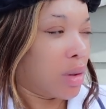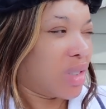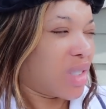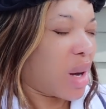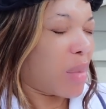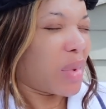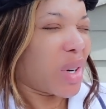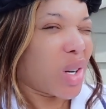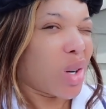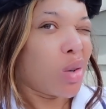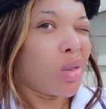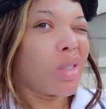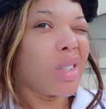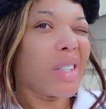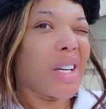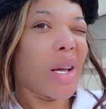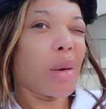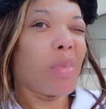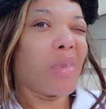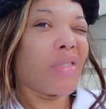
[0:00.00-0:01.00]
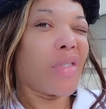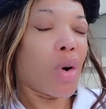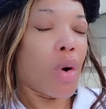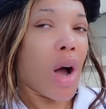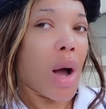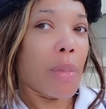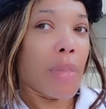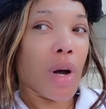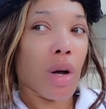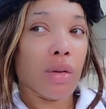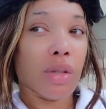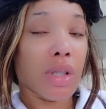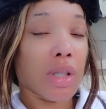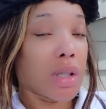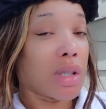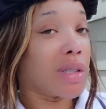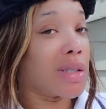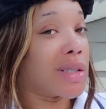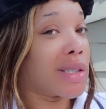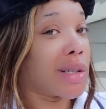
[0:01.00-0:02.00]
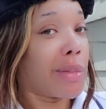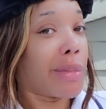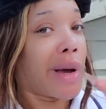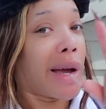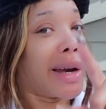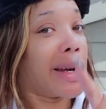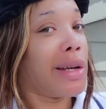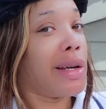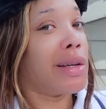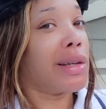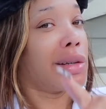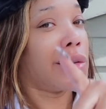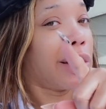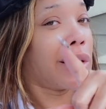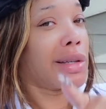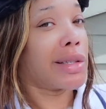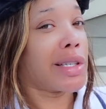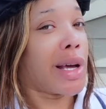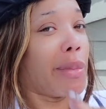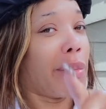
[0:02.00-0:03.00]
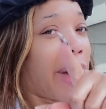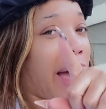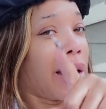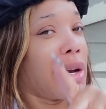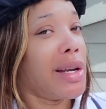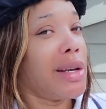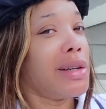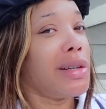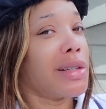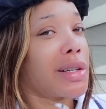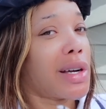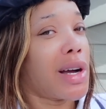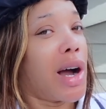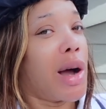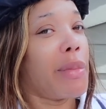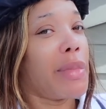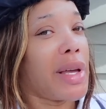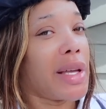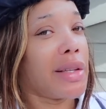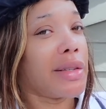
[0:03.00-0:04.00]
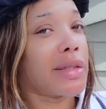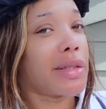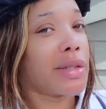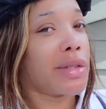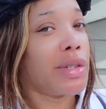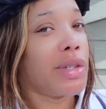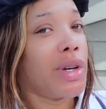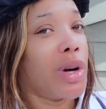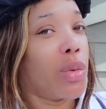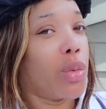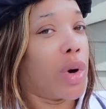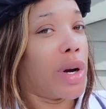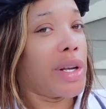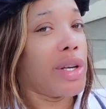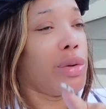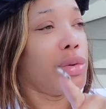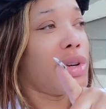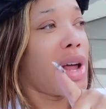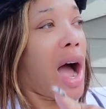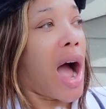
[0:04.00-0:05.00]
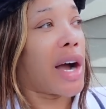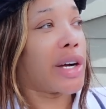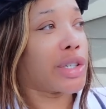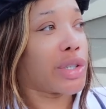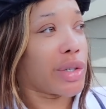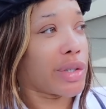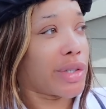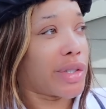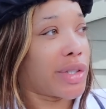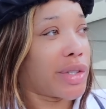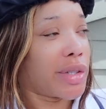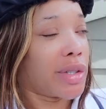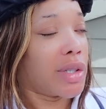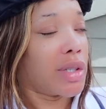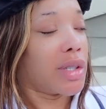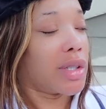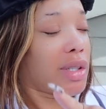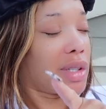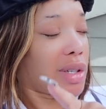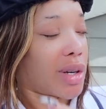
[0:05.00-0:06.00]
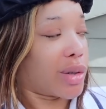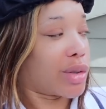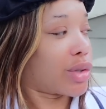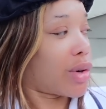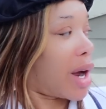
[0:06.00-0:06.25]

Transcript: I'm going to Google that before I post it, because somebody in the, somebody in the comments, one of you doctors, is going to